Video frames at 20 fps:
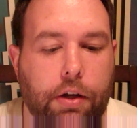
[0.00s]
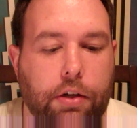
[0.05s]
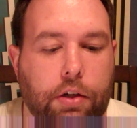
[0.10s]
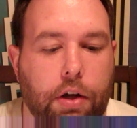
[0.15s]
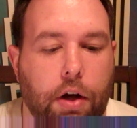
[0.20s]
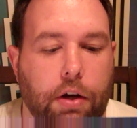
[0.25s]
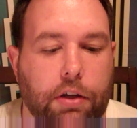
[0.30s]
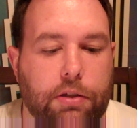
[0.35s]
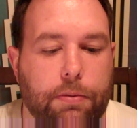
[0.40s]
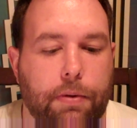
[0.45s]
and he
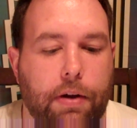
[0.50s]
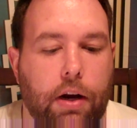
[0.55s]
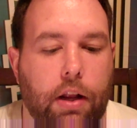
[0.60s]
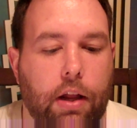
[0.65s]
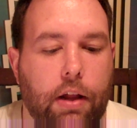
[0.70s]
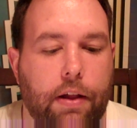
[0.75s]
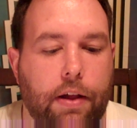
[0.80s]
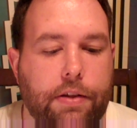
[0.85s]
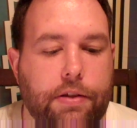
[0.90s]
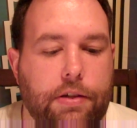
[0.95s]
talks about
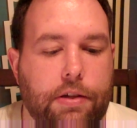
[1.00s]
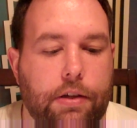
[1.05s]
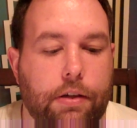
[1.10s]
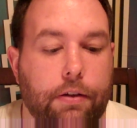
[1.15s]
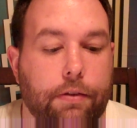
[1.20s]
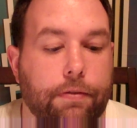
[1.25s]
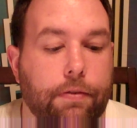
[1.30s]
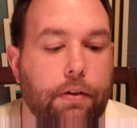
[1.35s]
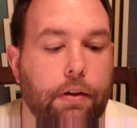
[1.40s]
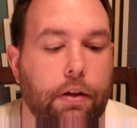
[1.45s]
all that
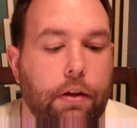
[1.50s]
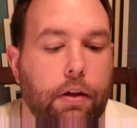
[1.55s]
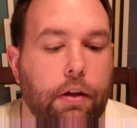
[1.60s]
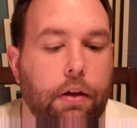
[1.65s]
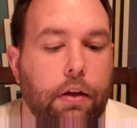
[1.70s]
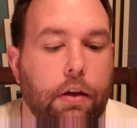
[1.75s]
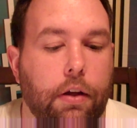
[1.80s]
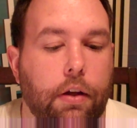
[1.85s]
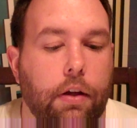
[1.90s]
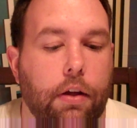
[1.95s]
stuff.
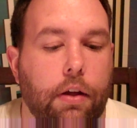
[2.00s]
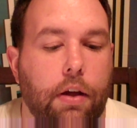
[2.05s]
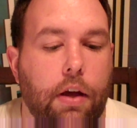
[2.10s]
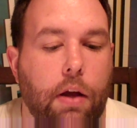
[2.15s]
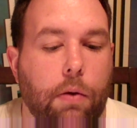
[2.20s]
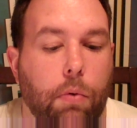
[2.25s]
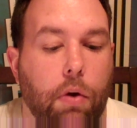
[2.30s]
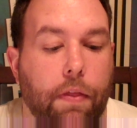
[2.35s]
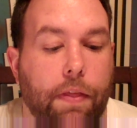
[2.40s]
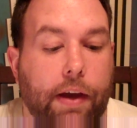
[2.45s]

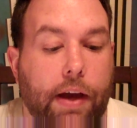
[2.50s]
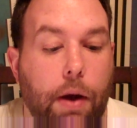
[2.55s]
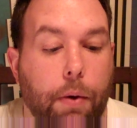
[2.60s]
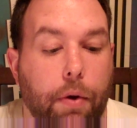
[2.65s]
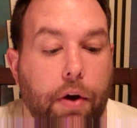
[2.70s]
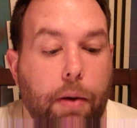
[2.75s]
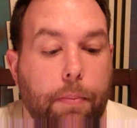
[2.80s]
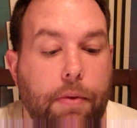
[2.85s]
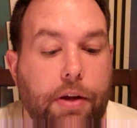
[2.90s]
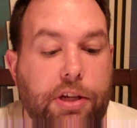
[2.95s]
And one thing I
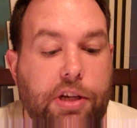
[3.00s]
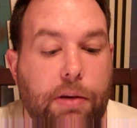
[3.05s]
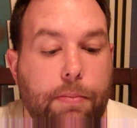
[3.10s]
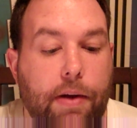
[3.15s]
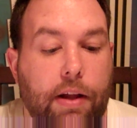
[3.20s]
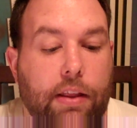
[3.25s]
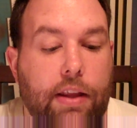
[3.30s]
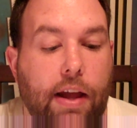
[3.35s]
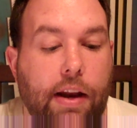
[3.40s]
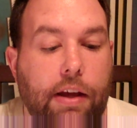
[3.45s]
wanted to mention
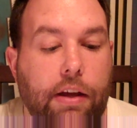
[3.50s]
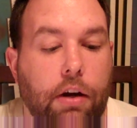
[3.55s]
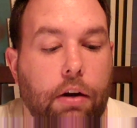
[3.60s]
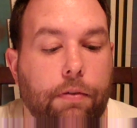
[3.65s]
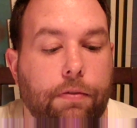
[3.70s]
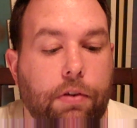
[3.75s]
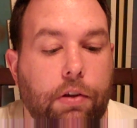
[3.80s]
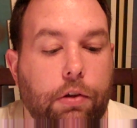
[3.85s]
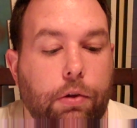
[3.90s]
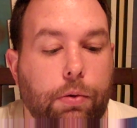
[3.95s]
about that
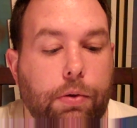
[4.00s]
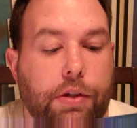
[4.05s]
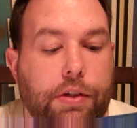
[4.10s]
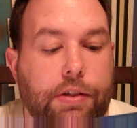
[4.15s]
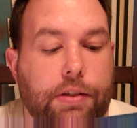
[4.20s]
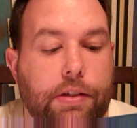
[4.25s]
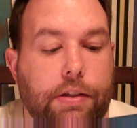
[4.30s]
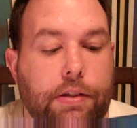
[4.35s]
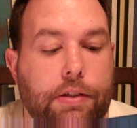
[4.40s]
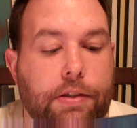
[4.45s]
interview
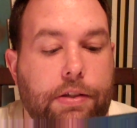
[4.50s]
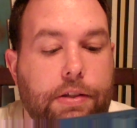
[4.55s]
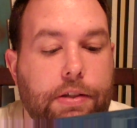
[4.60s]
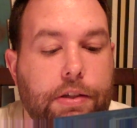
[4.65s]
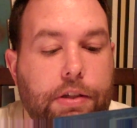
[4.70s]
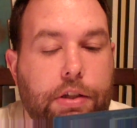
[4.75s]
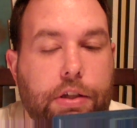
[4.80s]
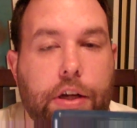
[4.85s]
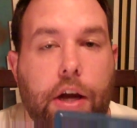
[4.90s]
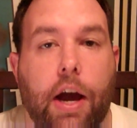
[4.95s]
is
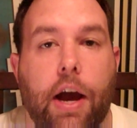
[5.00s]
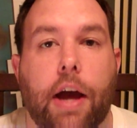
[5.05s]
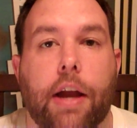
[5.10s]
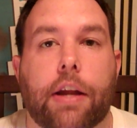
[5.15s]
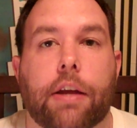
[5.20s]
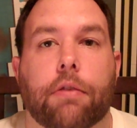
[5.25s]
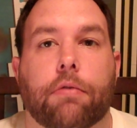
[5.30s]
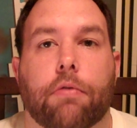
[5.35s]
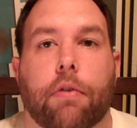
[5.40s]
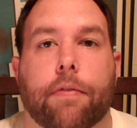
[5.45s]
it's shot
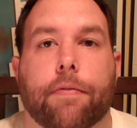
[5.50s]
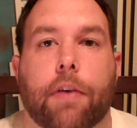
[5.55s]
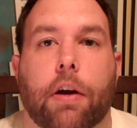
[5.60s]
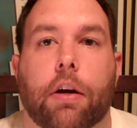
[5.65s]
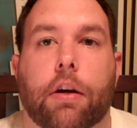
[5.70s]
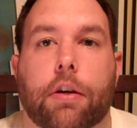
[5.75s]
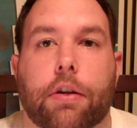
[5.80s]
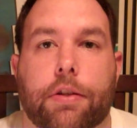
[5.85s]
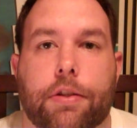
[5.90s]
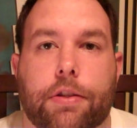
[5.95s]
in
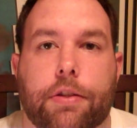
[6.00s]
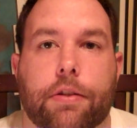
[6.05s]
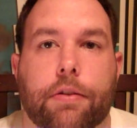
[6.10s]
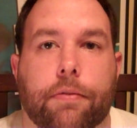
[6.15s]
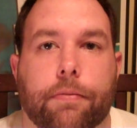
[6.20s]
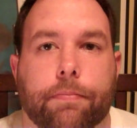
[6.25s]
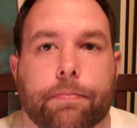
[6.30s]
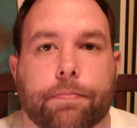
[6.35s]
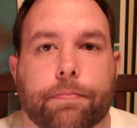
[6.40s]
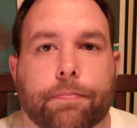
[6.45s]
reverse.
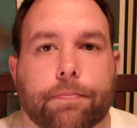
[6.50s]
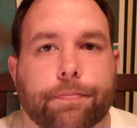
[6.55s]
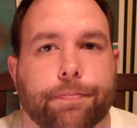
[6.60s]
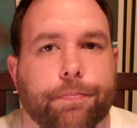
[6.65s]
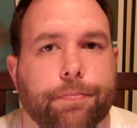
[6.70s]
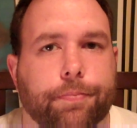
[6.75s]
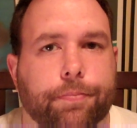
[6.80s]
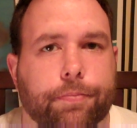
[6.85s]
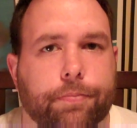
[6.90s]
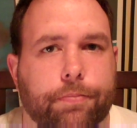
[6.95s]

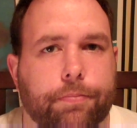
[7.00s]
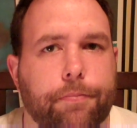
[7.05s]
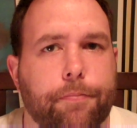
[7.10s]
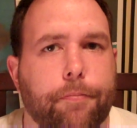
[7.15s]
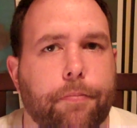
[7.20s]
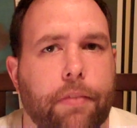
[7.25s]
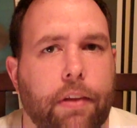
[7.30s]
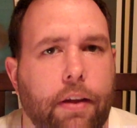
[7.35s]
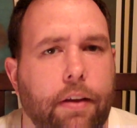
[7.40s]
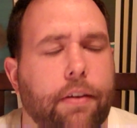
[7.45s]

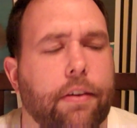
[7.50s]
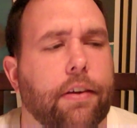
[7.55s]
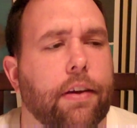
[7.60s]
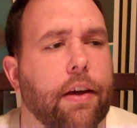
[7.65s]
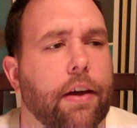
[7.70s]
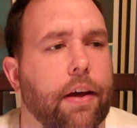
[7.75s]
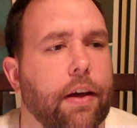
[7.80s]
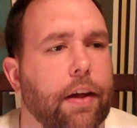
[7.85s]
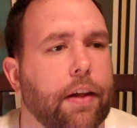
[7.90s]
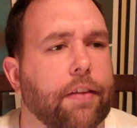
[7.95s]

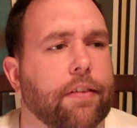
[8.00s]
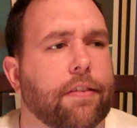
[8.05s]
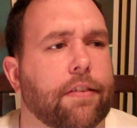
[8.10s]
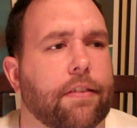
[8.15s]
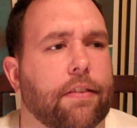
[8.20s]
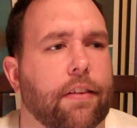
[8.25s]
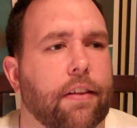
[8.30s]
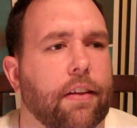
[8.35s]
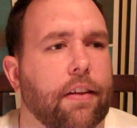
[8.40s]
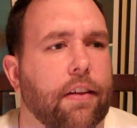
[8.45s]
Yeah,
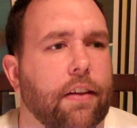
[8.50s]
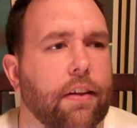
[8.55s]
it's